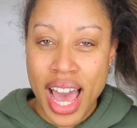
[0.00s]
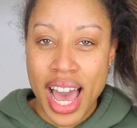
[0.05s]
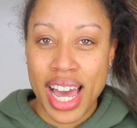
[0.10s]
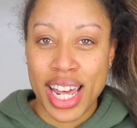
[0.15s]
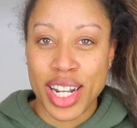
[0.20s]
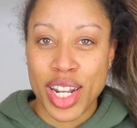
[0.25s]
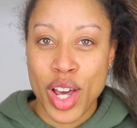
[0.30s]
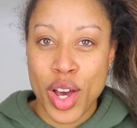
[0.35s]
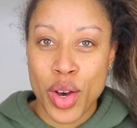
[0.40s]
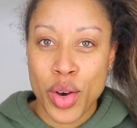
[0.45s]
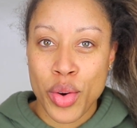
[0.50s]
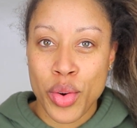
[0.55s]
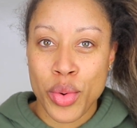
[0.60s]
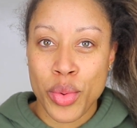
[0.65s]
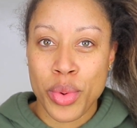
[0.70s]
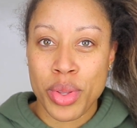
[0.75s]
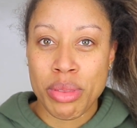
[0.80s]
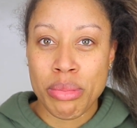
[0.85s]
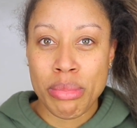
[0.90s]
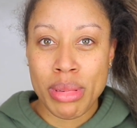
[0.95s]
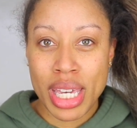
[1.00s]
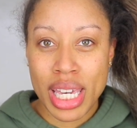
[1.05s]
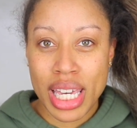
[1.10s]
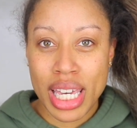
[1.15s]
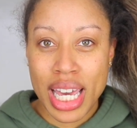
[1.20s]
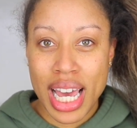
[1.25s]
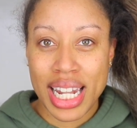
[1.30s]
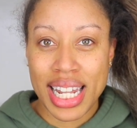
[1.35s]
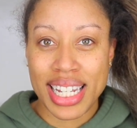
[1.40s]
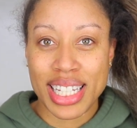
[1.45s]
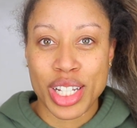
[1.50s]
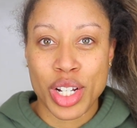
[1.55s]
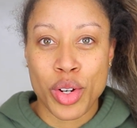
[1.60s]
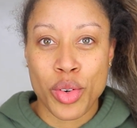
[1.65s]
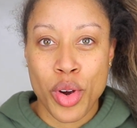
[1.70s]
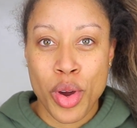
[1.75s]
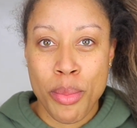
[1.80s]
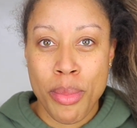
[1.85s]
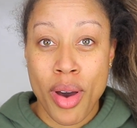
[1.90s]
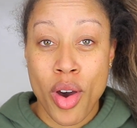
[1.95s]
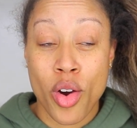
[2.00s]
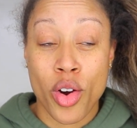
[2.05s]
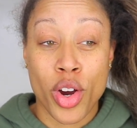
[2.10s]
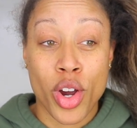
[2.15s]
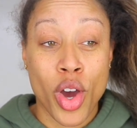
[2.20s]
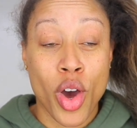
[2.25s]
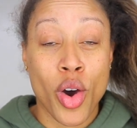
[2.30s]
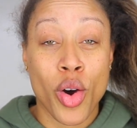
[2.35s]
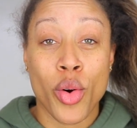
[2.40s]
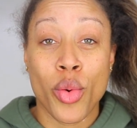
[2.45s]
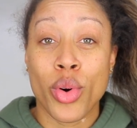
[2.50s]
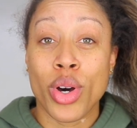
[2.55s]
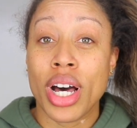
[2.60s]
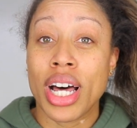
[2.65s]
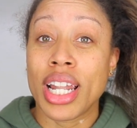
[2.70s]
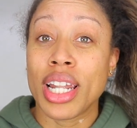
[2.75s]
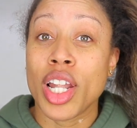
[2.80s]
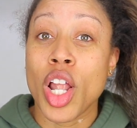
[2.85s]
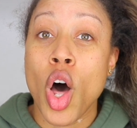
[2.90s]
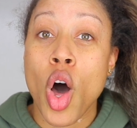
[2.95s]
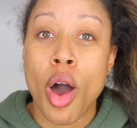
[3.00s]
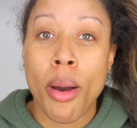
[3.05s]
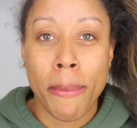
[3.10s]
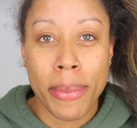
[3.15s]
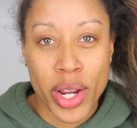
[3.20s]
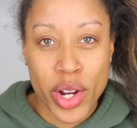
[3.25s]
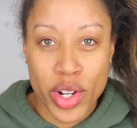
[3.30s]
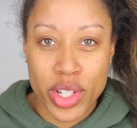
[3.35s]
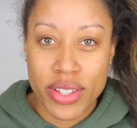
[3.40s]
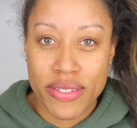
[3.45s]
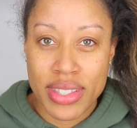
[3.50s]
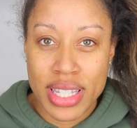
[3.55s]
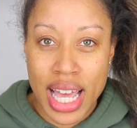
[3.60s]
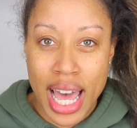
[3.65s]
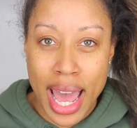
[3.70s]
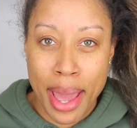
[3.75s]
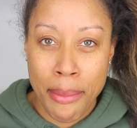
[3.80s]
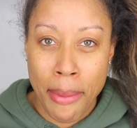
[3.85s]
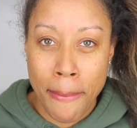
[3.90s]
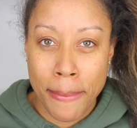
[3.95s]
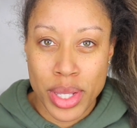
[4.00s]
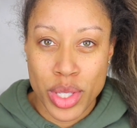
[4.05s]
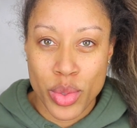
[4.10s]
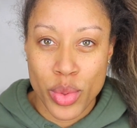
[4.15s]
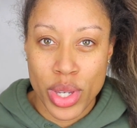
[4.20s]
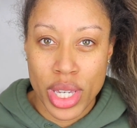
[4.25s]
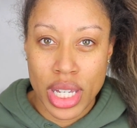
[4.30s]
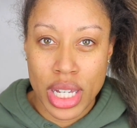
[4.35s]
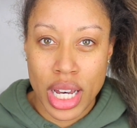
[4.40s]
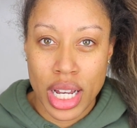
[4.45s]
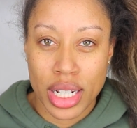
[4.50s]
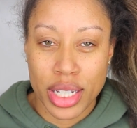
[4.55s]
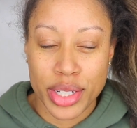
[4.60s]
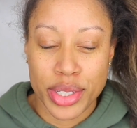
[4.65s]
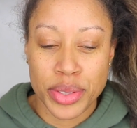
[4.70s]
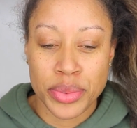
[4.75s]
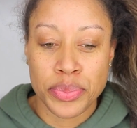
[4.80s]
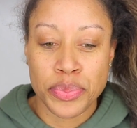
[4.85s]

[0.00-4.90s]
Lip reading: I know with me, I like to grow or go a long periods of time in between color.